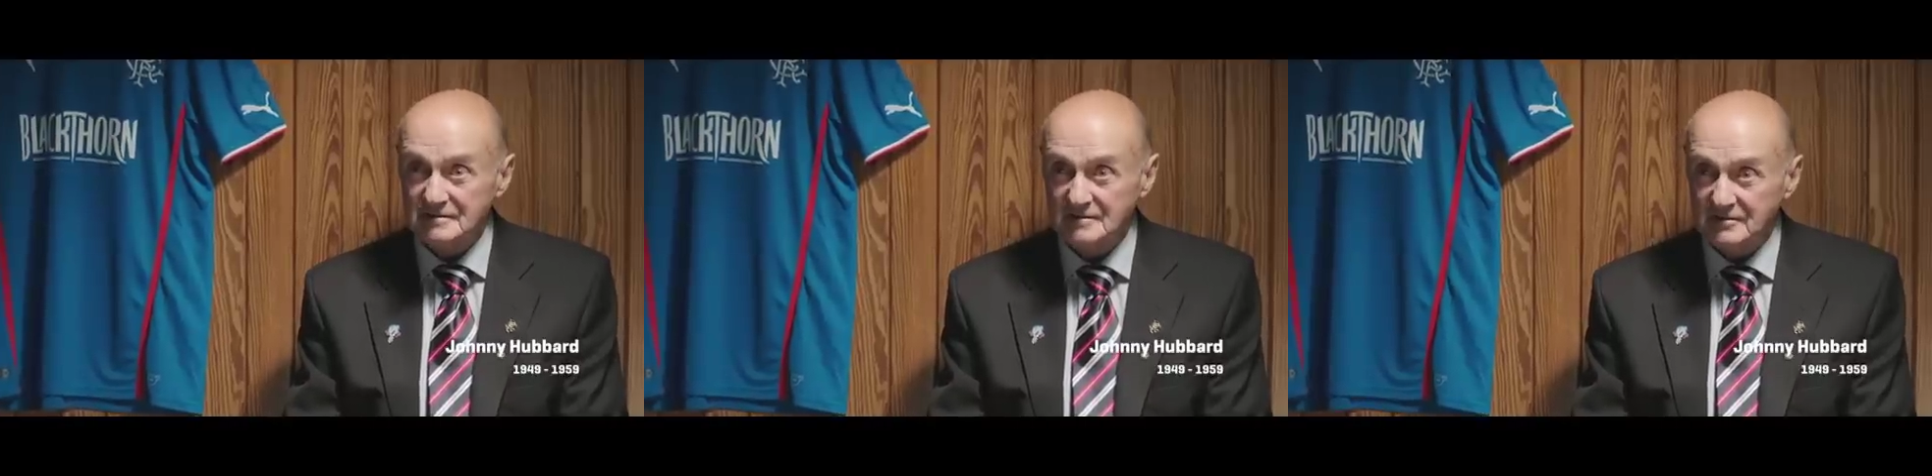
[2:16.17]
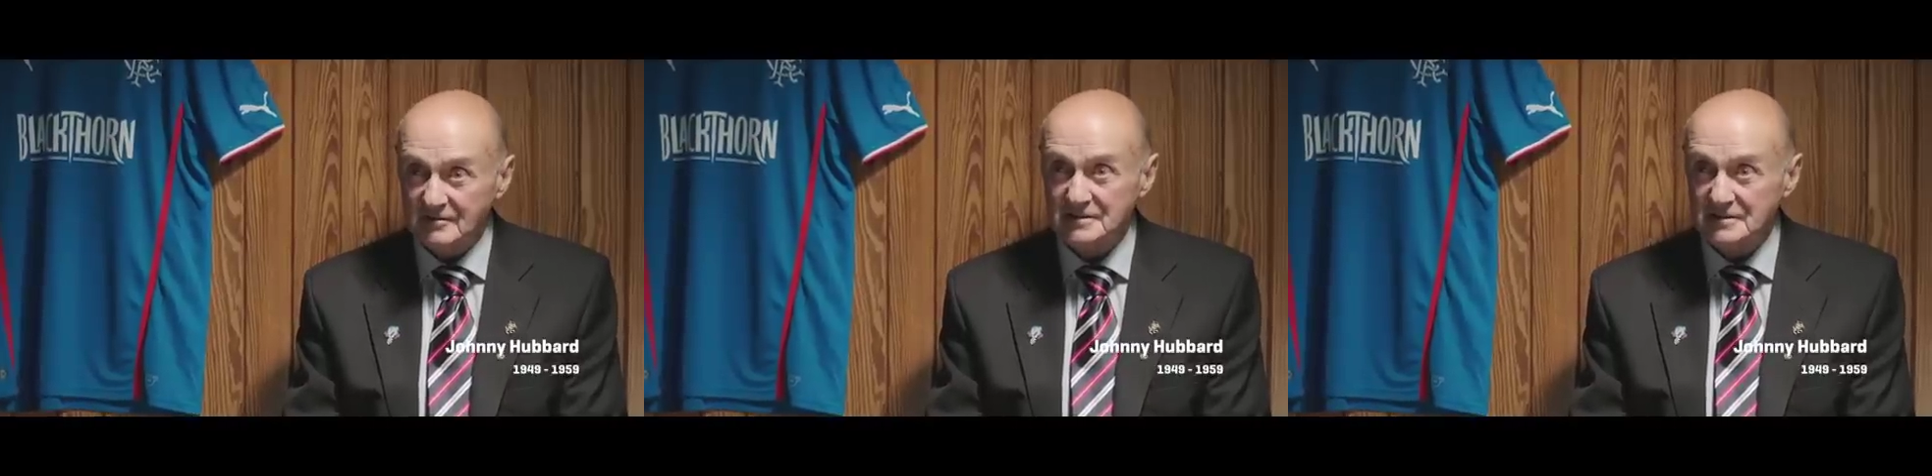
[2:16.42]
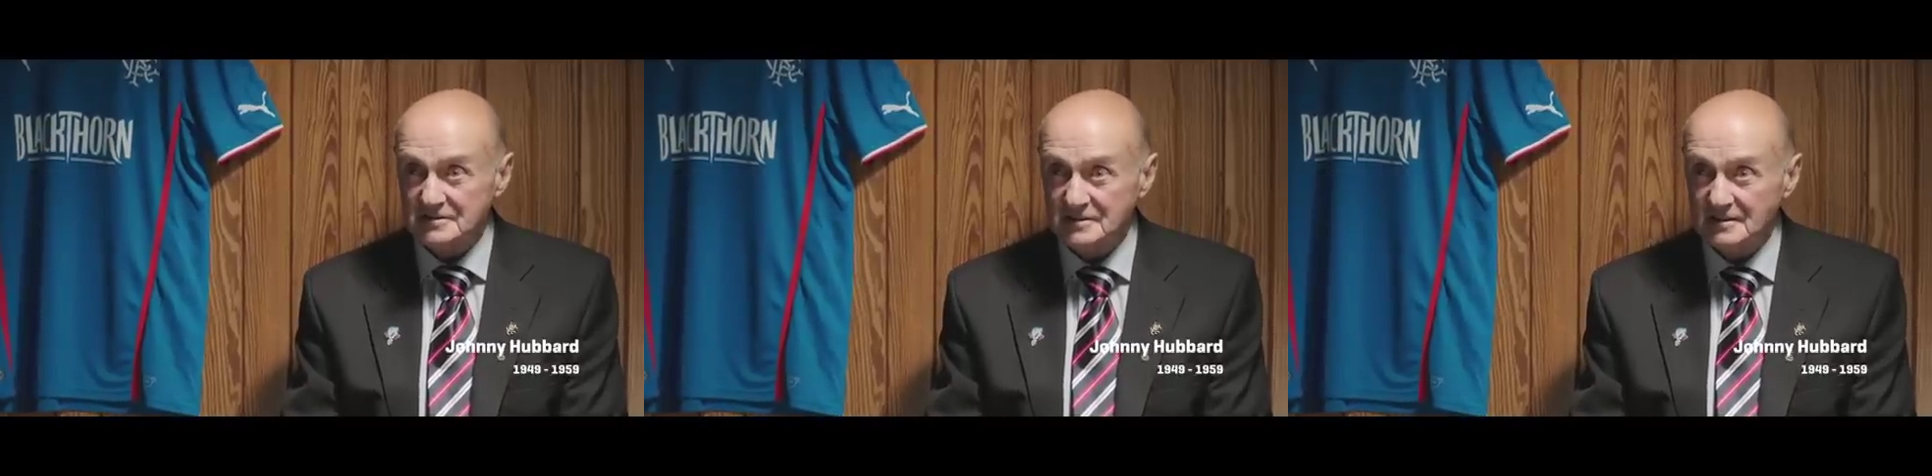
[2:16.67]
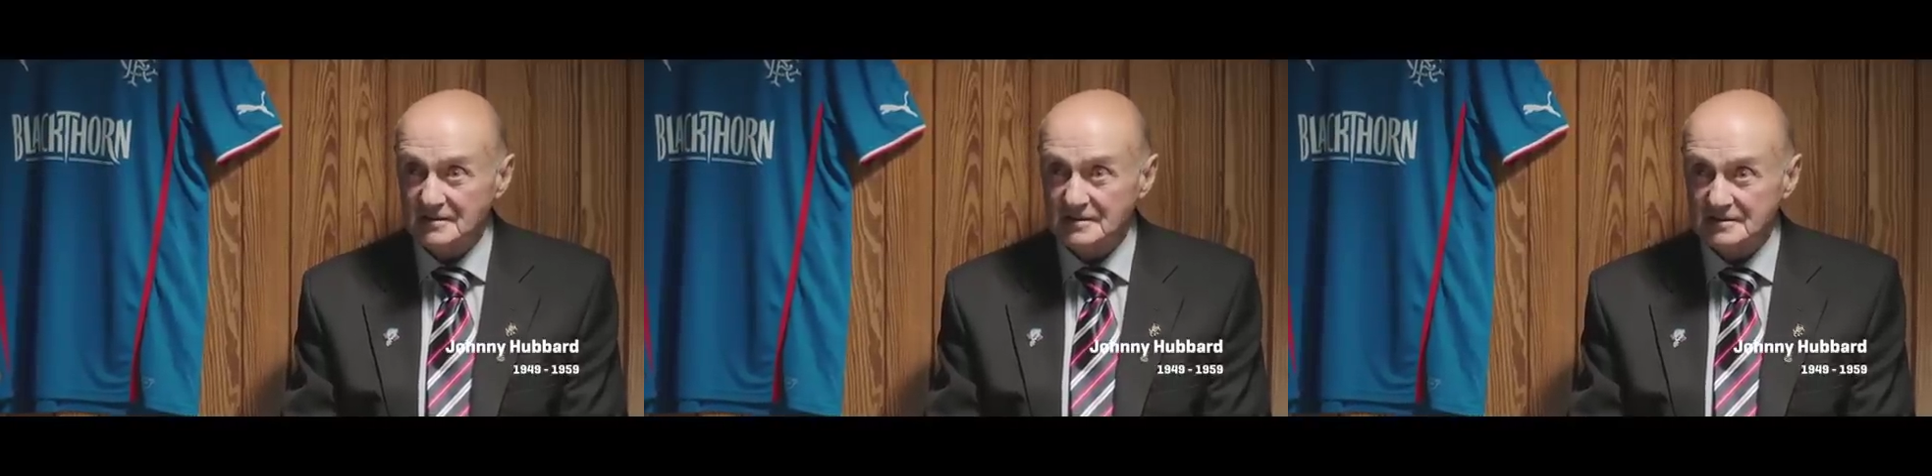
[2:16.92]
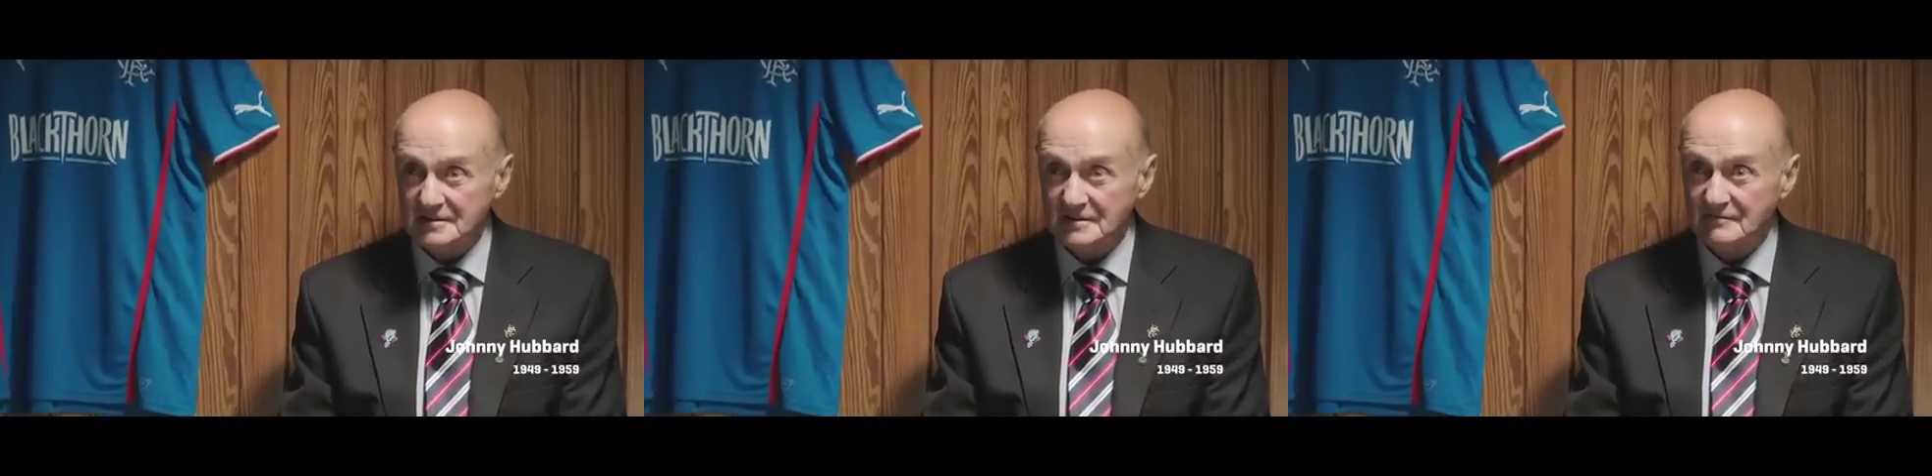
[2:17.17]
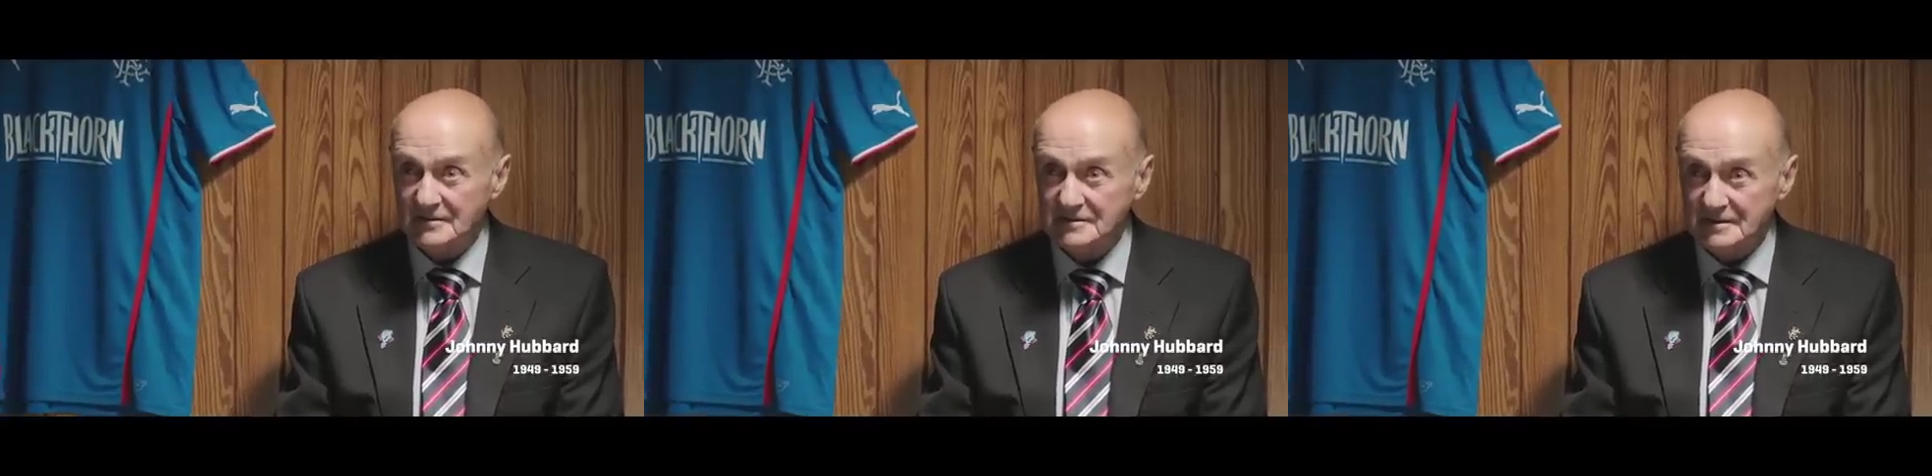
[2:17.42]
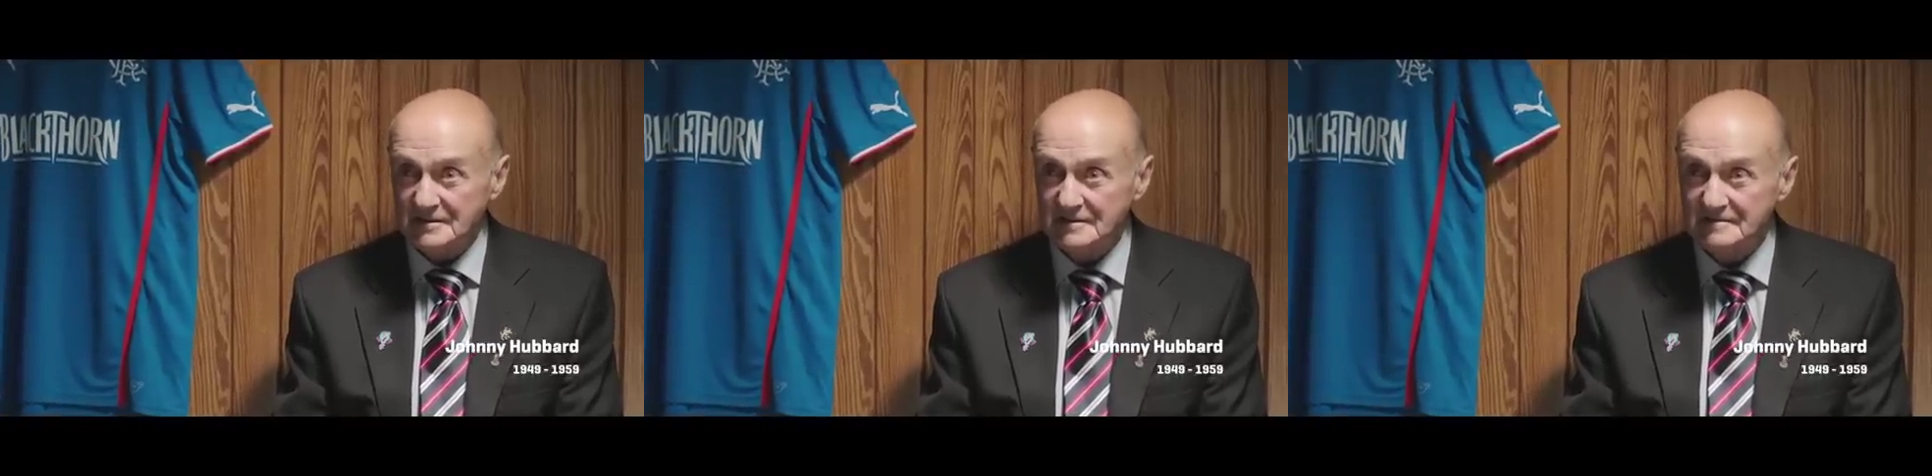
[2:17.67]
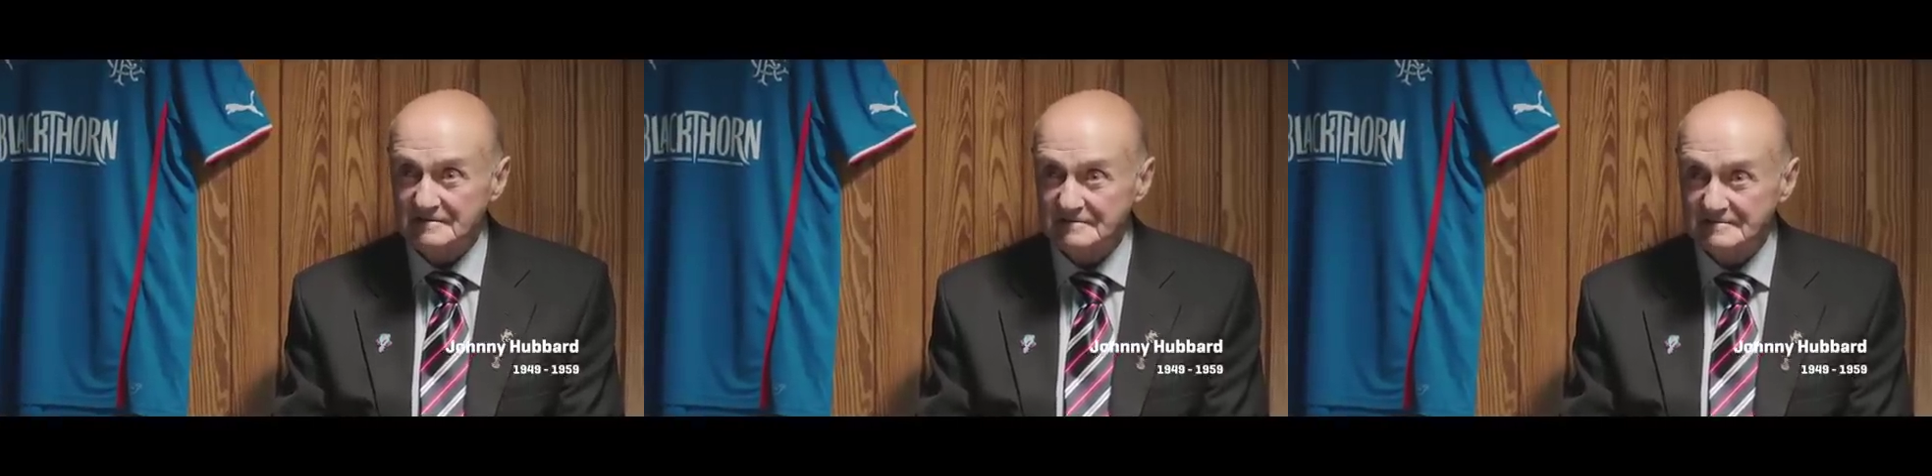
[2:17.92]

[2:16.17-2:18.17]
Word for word: the greatest goal he's ever seen.